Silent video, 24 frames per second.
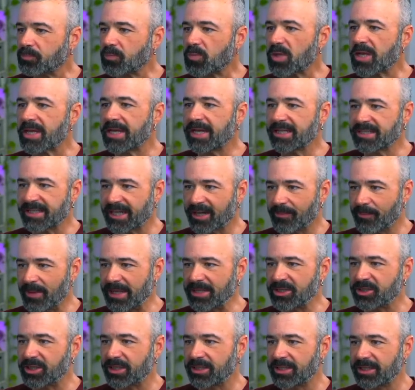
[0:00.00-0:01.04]
And as I
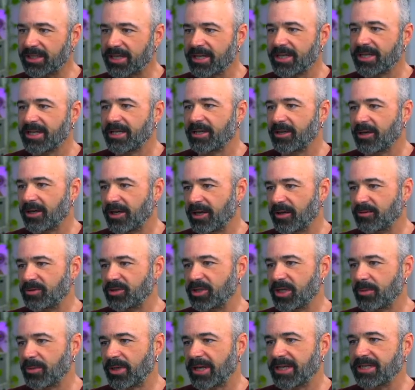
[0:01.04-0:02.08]
mentioned,
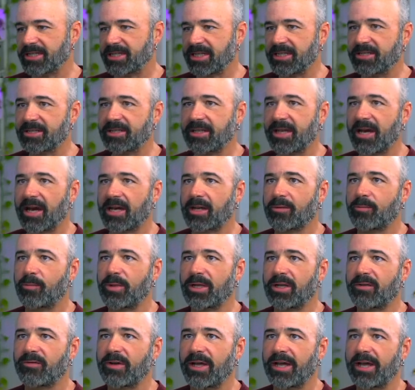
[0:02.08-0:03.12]
Gemini season got a bit
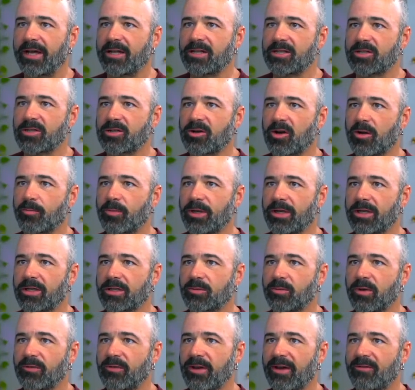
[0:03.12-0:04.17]
of a head start because
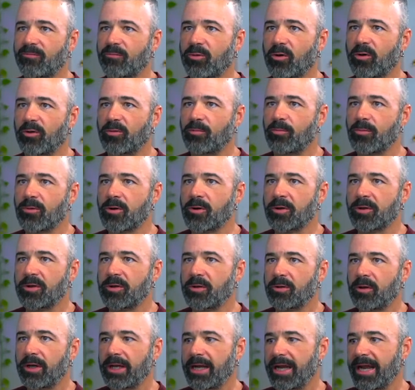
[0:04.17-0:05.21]
we've had both
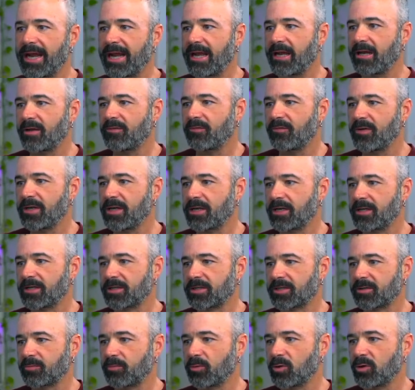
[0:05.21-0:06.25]
Mercury and
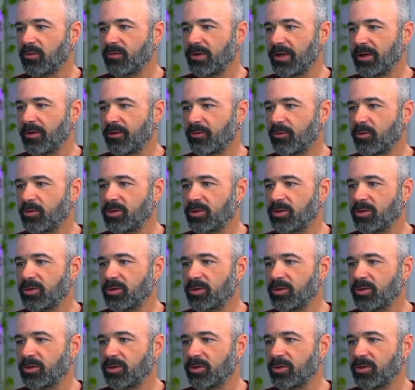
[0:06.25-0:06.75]
Venus moving through